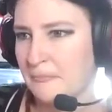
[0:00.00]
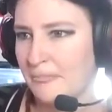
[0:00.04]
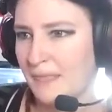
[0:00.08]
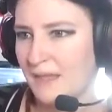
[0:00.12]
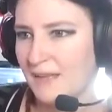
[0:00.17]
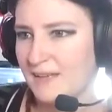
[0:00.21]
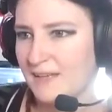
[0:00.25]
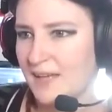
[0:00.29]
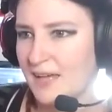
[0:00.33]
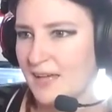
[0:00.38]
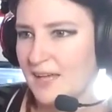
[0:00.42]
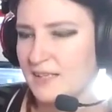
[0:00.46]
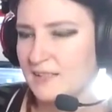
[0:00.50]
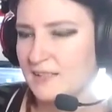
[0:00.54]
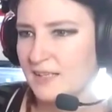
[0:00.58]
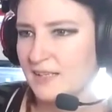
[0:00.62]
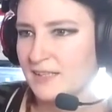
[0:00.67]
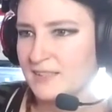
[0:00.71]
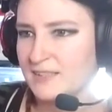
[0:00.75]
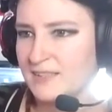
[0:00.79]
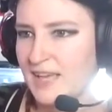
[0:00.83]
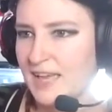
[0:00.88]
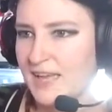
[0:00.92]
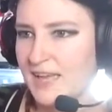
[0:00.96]

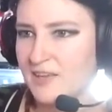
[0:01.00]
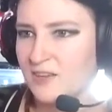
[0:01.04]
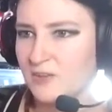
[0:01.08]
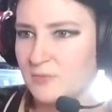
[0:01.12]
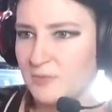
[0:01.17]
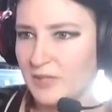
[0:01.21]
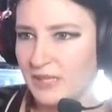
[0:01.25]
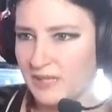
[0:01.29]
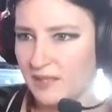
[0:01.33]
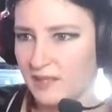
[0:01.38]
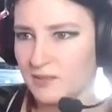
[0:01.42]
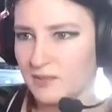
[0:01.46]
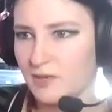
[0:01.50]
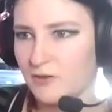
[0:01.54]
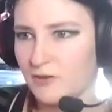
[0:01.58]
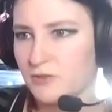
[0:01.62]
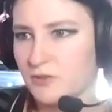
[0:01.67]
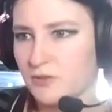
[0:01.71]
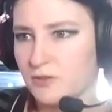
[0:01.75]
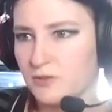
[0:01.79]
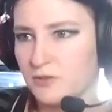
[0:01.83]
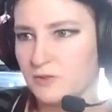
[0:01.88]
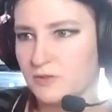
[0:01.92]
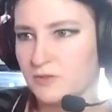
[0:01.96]
like setting up like a
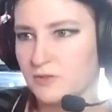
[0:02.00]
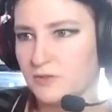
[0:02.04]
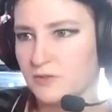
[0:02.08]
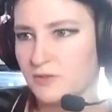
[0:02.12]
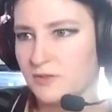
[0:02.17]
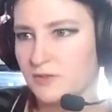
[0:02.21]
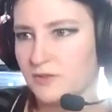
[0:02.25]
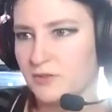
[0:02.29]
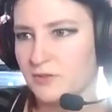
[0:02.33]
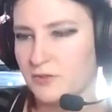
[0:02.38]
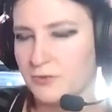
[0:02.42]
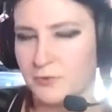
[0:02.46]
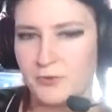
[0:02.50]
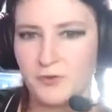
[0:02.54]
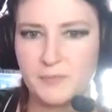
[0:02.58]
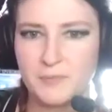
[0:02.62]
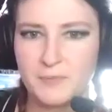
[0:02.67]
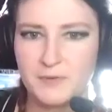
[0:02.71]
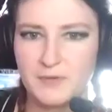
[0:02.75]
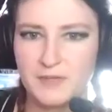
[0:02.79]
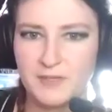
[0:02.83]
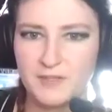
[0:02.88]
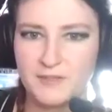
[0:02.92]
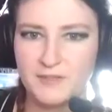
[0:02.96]
local
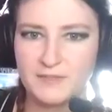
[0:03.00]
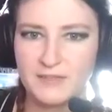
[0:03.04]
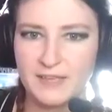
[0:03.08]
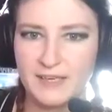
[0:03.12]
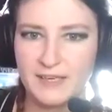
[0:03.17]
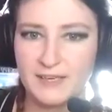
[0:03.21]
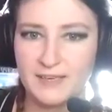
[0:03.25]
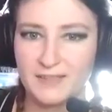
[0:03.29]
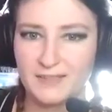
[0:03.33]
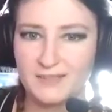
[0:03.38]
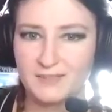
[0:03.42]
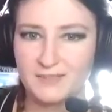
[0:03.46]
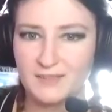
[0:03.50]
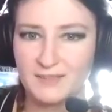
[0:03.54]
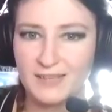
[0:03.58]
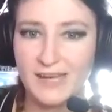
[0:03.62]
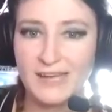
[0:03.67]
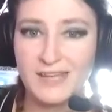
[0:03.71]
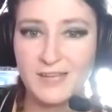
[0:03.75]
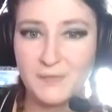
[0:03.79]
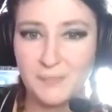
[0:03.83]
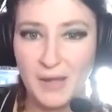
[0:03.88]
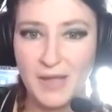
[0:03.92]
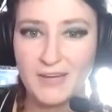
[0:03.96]
group of
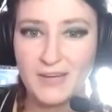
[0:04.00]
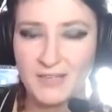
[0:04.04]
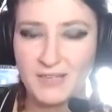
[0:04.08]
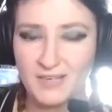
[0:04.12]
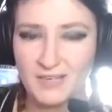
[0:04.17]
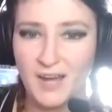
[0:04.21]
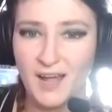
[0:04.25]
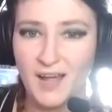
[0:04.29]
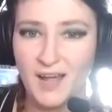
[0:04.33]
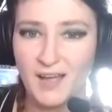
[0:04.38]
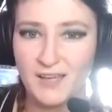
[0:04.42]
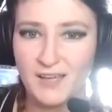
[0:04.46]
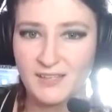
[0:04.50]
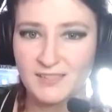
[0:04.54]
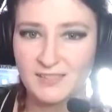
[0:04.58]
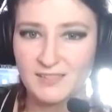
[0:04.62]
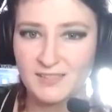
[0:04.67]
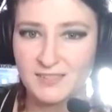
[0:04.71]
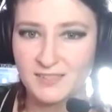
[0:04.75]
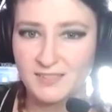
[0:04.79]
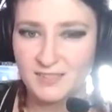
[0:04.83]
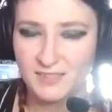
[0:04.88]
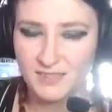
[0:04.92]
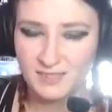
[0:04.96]
like-minded
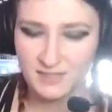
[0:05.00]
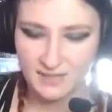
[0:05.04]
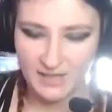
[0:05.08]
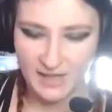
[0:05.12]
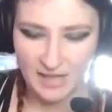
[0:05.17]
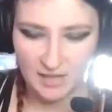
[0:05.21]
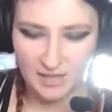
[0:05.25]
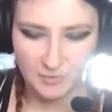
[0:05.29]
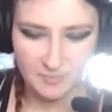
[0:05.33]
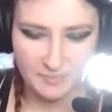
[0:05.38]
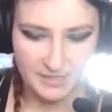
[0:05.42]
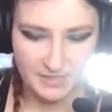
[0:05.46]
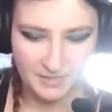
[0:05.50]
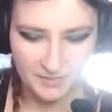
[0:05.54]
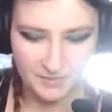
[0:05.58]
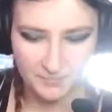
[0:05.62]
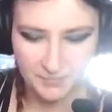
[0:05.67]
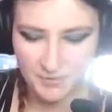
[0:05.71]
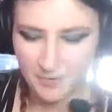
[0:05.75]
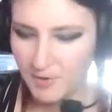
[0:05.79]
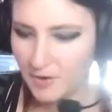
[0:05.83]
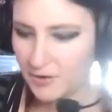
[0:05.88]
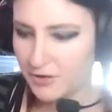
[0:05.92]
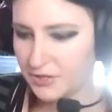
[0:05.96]
artists and helping
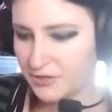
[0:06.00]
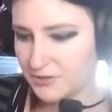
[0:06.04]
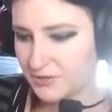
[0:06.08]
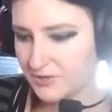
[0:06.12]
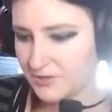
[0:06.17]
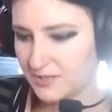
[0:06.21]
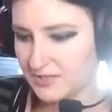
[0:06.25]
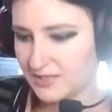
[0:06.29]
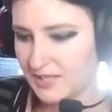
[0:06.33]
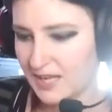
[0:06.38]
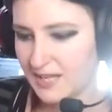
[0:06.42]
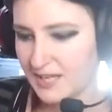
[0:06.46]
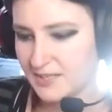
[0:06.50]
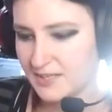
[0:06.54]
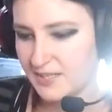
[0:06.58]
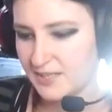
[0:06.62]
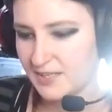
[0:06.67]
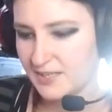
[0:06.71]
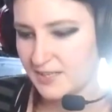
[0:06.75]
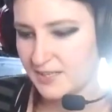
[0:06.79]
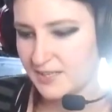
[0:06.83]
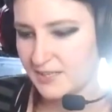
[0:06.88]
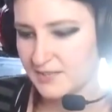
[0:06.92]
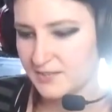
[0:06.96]
promote each other's
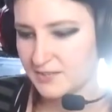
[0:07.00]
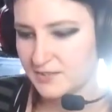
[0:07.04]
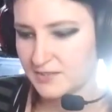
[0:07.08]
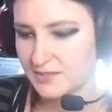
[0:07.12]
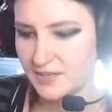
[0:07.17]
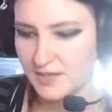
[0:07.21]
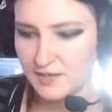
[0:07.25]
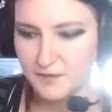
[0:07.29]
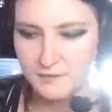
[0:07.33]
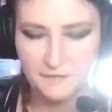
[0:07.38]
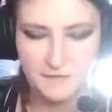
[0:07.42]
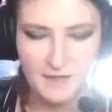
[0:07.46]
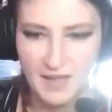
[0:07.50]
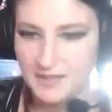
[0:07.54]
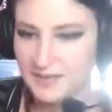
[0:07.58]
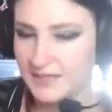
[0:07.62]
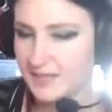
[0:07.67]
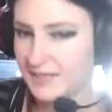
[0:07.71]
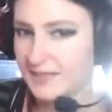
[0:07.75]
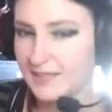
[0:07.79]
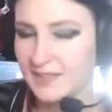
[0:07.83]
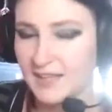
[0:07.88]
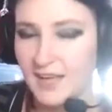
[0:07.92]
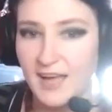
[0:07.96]
ideas,
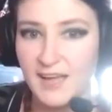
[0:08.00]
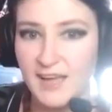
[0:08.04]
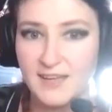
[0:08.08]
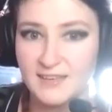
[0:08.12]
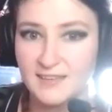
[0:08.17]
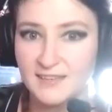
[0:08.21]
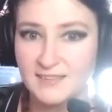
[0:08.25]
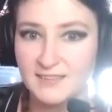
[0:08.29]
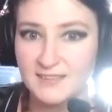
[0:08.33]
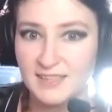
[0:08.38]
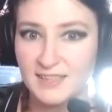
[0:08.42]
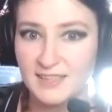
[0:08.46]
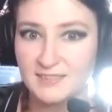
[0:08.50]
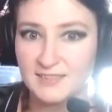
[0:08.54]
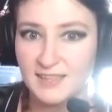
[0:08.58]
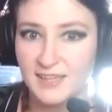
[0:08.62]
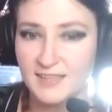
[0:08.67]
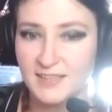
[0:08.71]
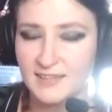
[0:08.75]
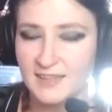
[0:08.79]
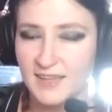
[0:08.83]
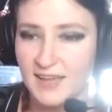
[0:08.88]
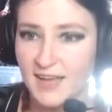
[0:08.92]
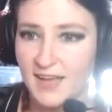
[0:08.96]
finding clients, things
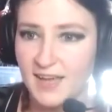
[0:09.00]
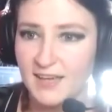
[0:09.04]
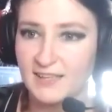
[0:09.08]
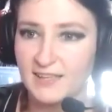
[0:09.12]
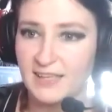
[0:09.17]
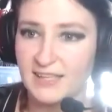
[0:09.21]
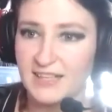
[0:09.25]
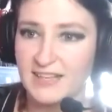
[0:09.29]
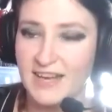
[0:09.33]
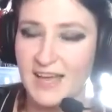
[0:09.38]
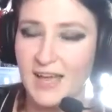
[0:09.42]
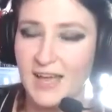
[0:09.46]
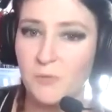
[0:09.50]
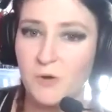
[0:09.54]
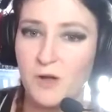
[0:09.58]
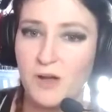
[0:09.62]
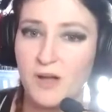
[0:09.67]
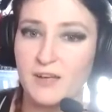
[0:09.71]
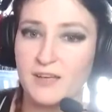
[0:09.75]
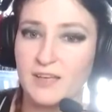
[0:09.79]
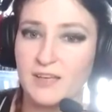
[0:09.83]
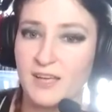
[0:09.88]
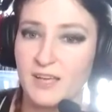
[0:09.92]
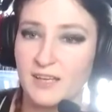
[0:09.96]
like that. Like
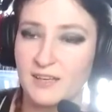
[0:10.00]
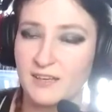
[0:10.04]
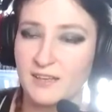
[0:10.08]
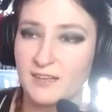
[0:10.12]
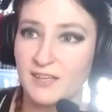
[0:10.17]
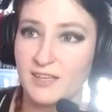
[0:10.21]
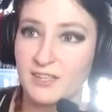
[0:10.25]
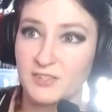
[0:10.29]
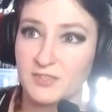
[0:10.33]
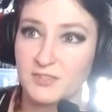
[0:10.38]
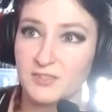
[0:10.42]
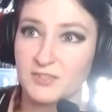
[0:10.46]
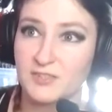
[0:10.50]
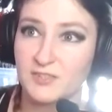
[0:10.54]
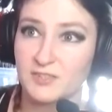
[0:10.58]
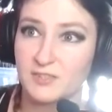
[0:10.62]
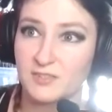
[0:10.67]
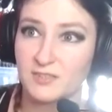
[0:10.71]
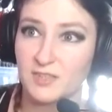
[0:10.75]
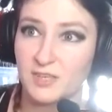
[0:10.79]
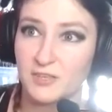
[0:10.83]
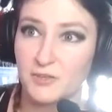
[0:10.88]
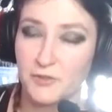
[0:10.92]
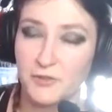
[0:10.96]
networking is
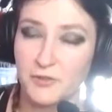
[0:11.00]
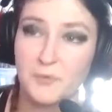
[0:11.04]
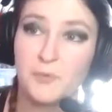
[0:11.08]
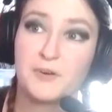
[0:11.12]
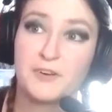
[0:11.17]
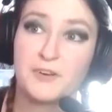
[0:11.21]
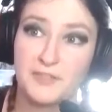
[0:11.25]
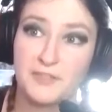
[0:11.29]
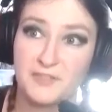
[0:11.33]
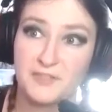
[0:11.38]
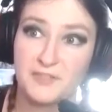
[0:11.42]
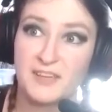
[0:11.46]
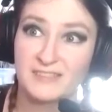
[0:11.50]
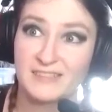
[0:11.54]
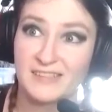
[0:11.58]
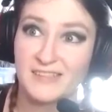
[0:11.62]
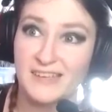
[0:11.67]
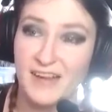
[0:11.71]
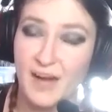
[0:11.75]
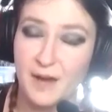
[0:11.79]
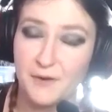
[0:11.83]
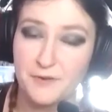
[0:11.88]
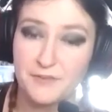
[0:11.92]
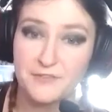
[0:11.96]
another one of the things that
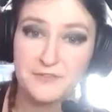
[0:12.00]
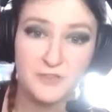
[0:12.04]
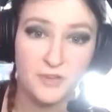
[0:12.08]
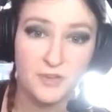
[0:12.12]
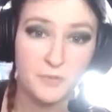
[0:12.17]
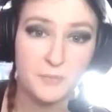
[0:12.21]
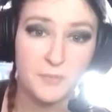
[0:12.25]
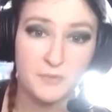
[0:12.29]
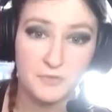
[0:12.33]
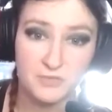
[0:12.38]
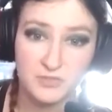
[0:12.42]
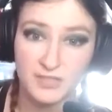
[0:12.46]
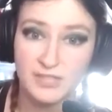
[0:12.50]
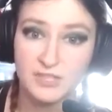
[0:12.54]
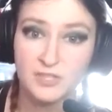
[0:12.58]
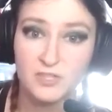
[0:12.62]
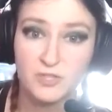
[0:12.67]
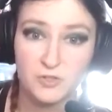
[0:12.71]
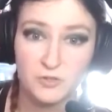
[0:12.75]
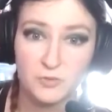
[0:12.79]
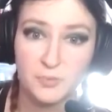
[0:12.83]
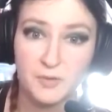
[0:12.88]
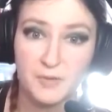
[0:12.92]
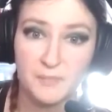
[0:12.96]
Gareth taught me was like
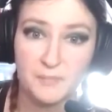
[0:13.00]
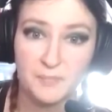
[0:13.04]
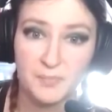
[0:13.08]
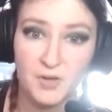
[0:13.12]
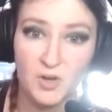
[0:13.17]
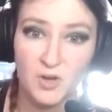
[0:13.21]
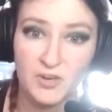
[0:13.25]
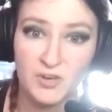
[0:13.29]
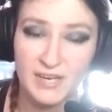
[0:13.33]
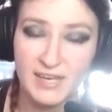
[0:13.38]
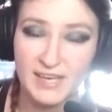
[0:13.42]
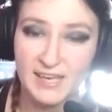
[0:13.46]
super important.